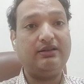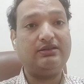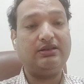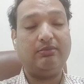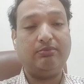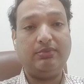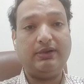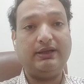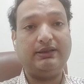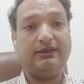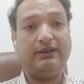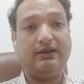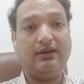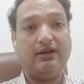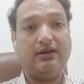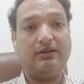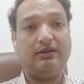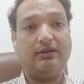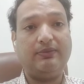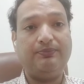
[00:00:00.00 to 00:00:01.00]
supplying the
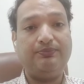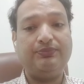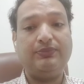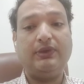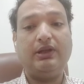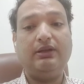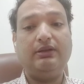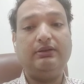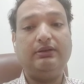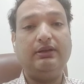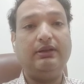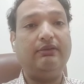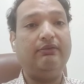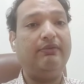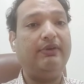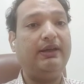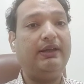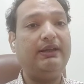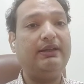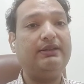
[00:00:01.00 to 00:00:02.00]
heart, the
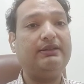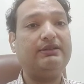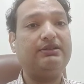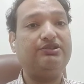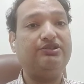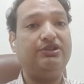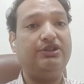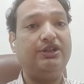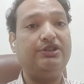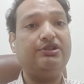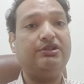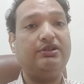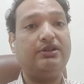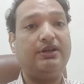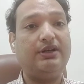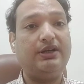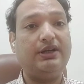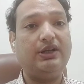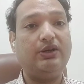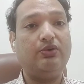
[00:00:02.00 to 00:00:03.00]
various
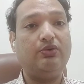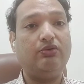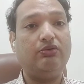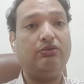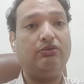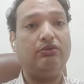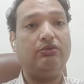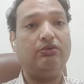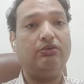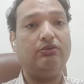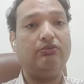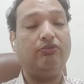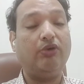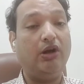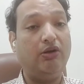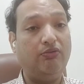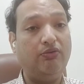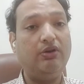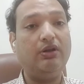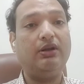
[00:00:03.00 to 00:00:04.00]
degenerative
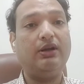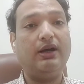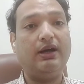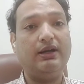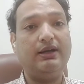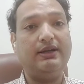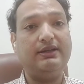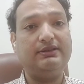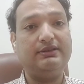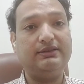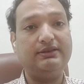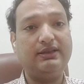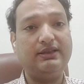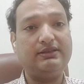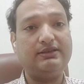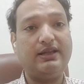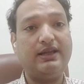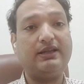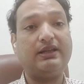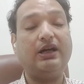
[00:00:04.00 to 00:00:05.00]
valvular heart diseases
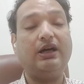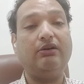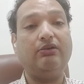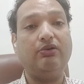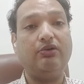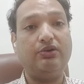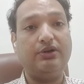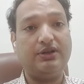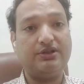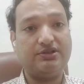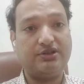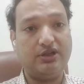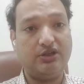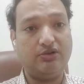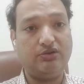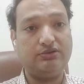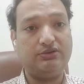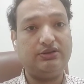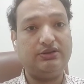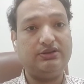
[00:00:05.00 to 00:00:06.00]
like aortic
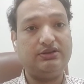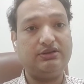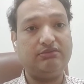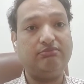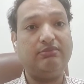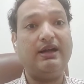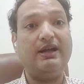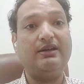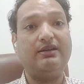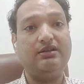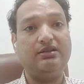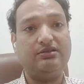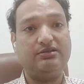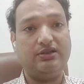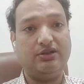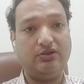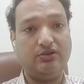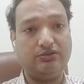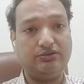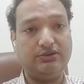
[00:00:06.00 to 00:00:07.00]
stenosis, mitral
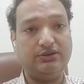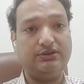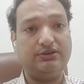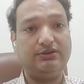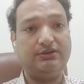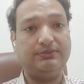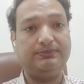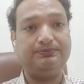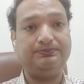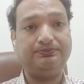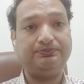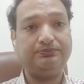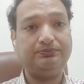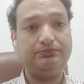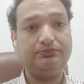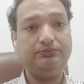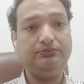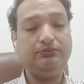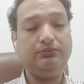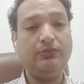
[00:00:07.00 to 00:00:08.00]
stenosis,
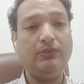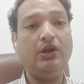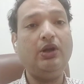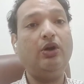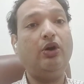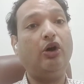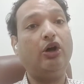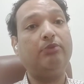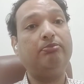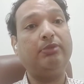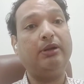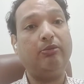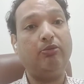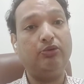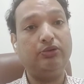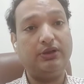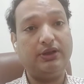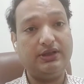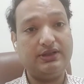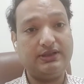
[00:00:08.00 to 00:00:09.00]
or
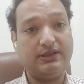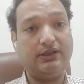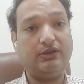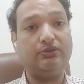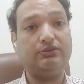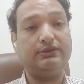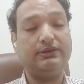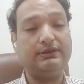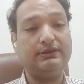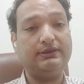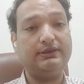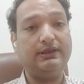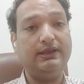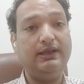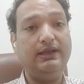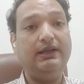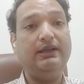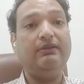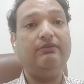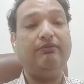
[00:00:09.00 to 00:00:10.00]
pulmonary stenosis,
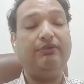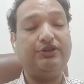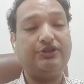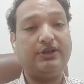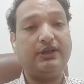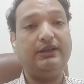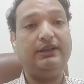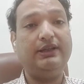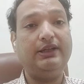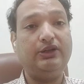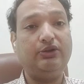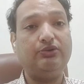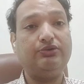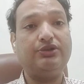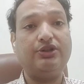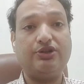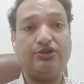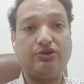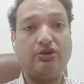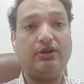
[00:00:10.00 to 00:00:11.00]
which can lead to
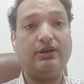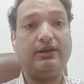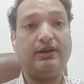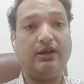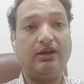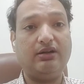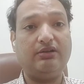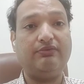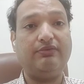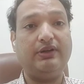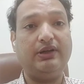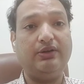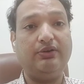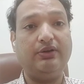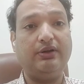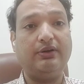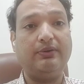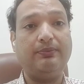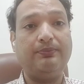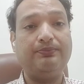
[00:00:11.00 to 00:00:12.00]
systolic heart
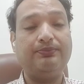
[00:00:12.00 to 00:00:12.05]
failure.